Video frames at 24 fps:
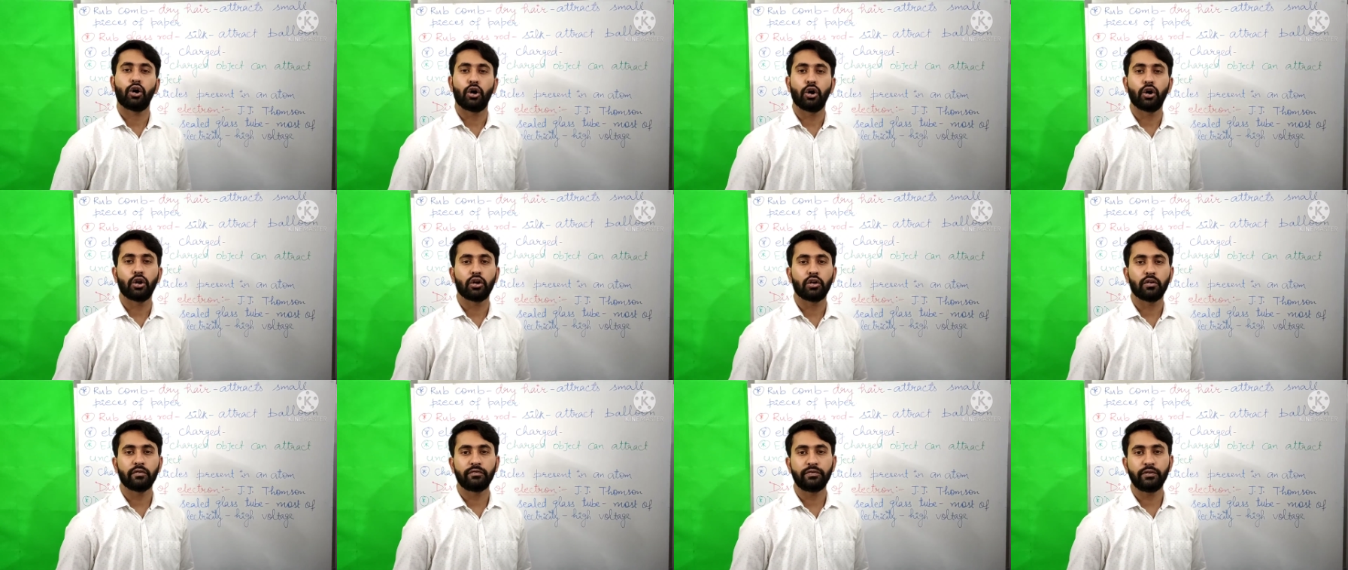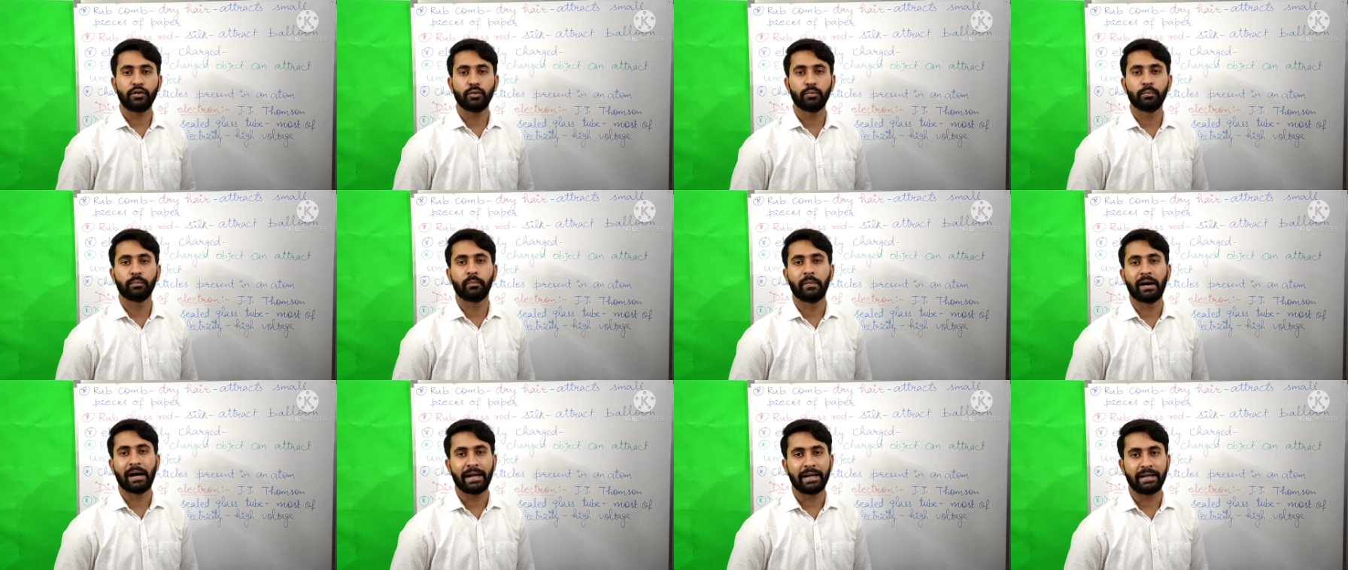All of you
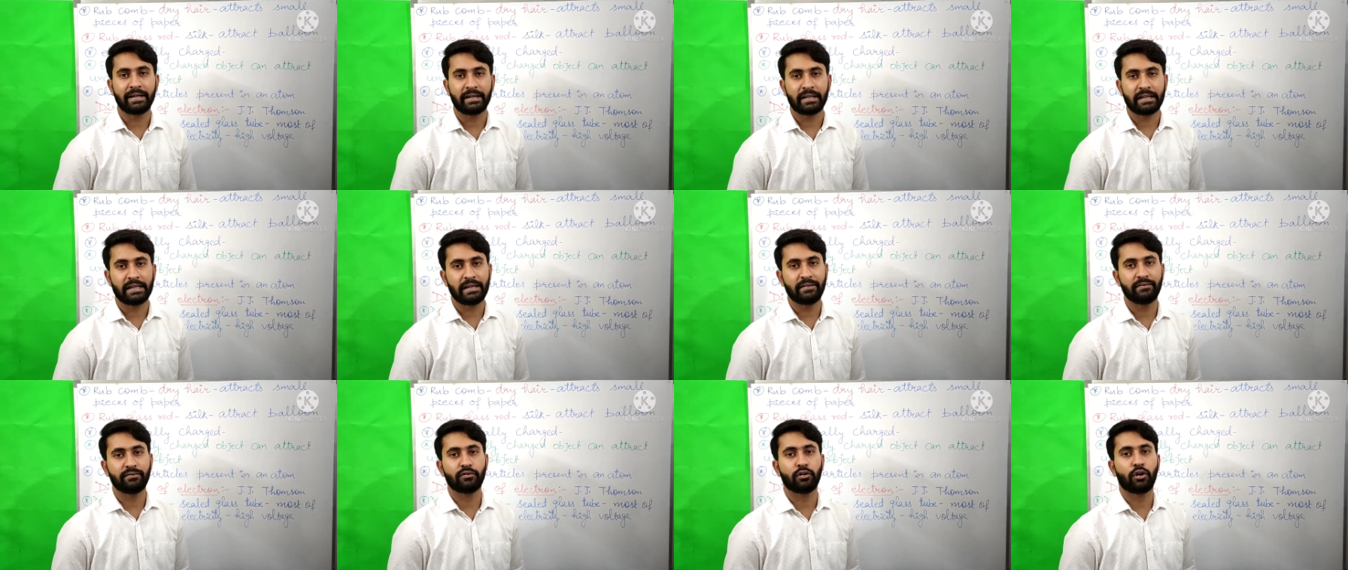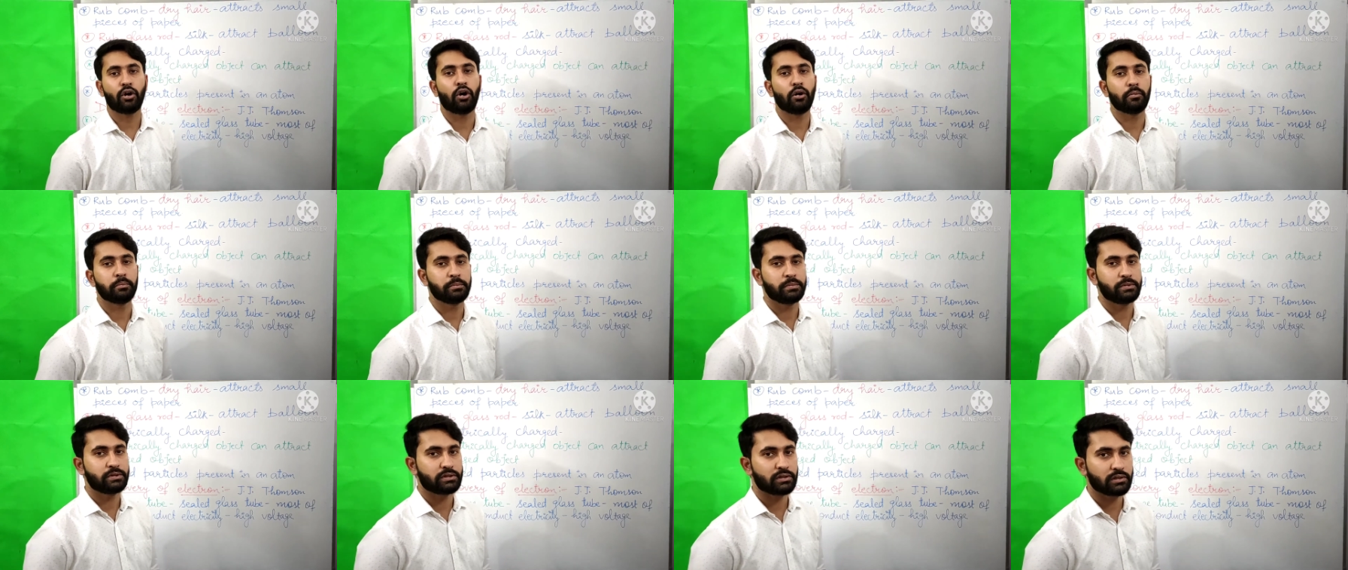might have
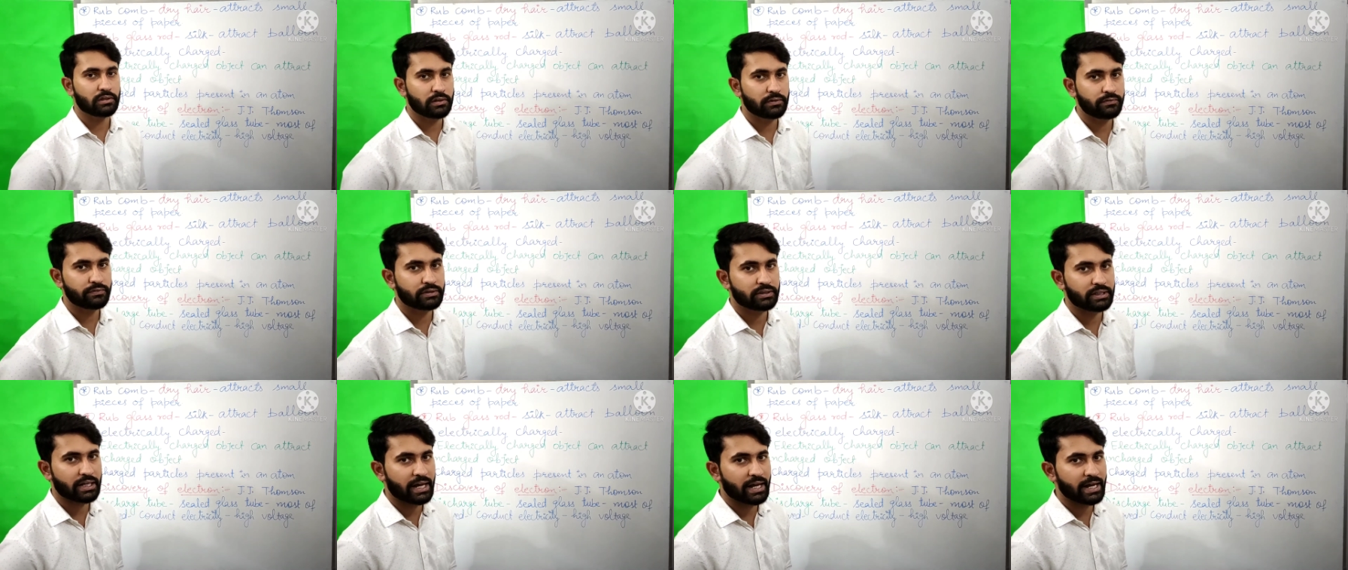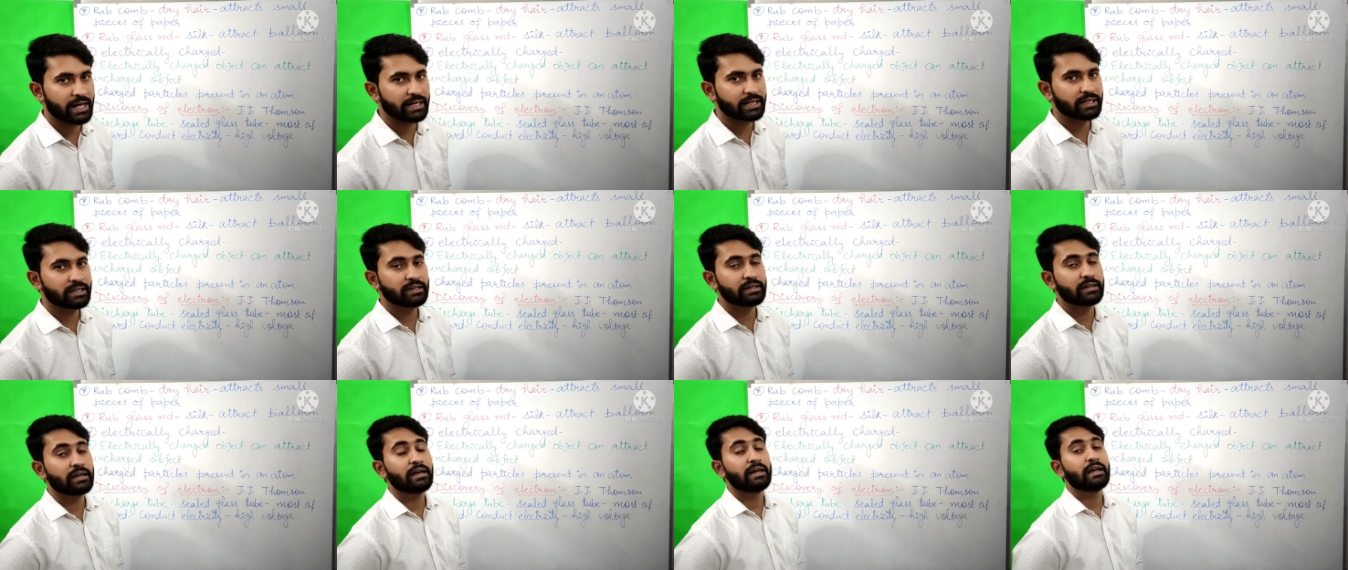observed
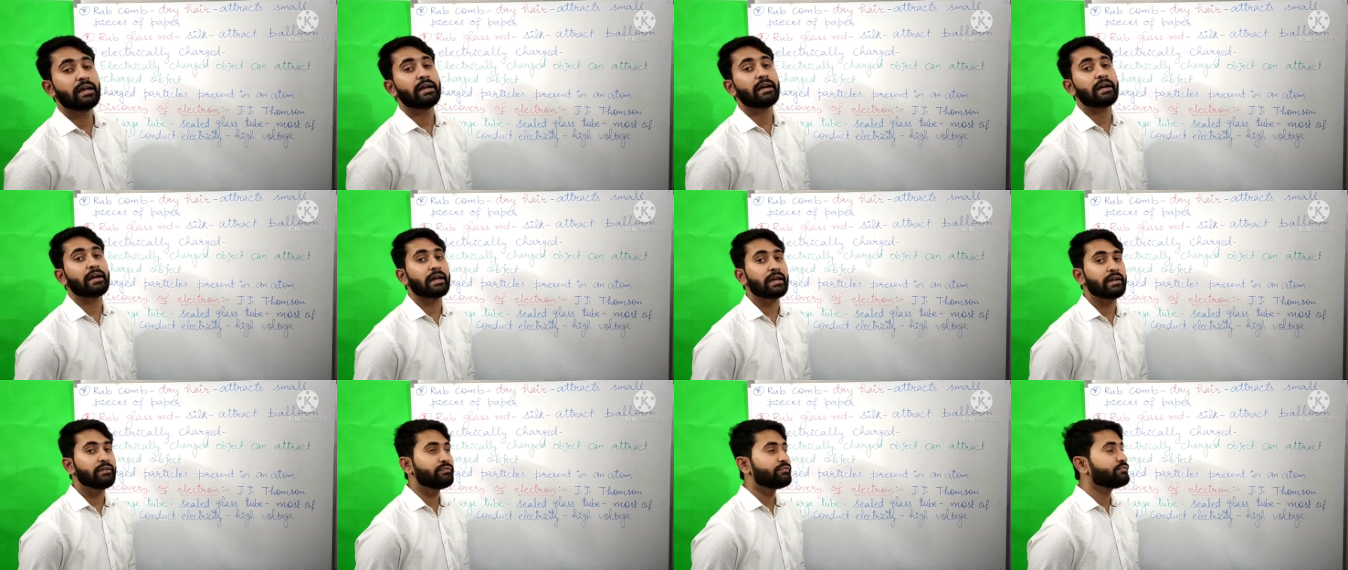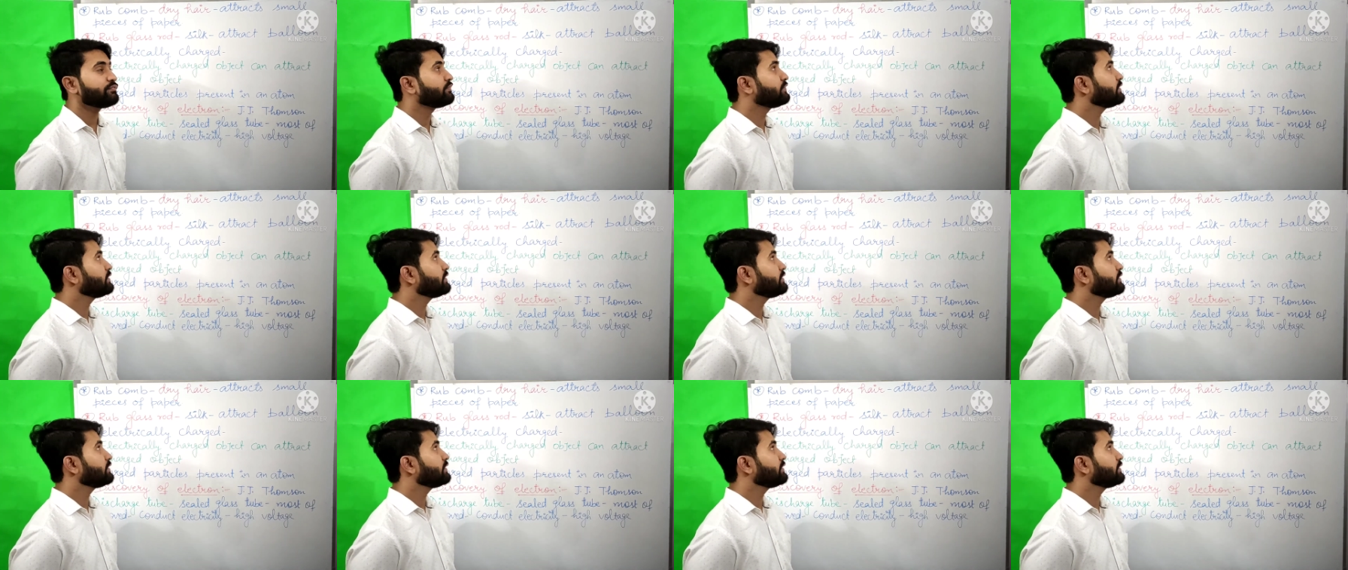that if